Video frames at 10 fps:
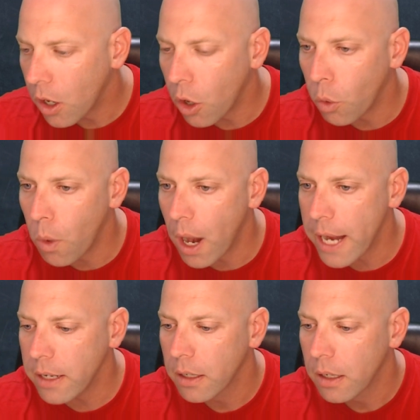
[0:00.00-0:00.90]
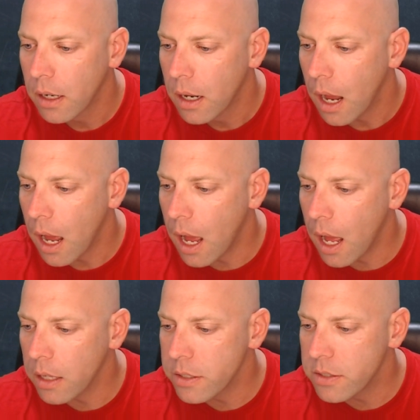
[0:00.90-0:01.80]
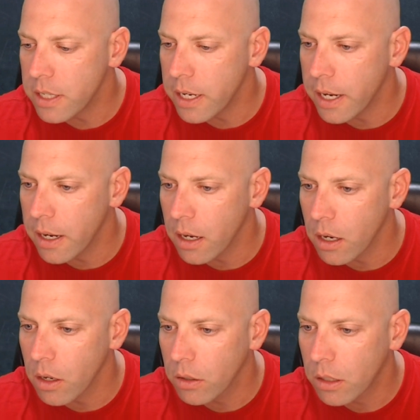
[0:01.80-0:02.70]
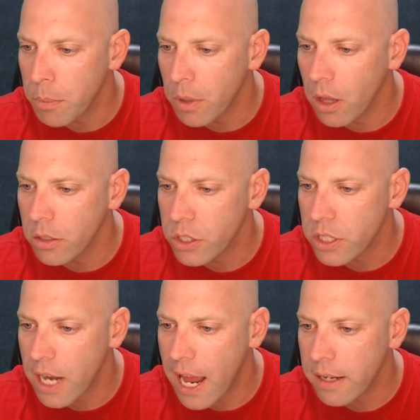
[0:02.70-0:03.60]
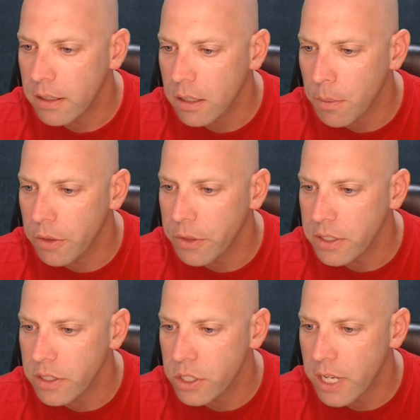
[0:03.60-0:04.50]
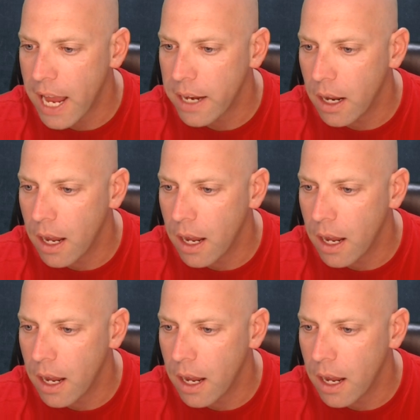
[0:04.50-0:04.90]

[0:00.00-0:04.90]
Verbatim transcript: All right. Uh, let's see here. A couple other chat, a couple other things in the chat.